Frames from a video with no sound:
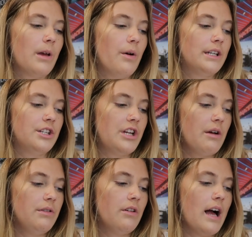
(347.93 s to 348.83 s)
going to
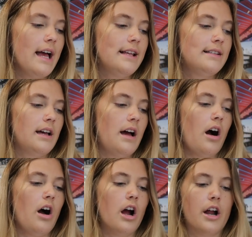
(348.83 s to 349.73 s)
share with you guys
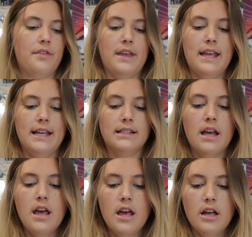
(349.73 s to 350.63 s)
are these
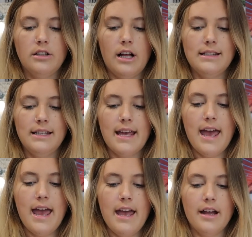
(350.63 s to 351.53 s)

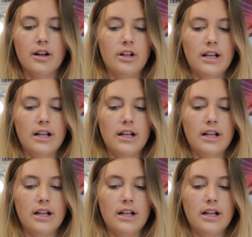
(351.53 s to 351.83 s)
Glossier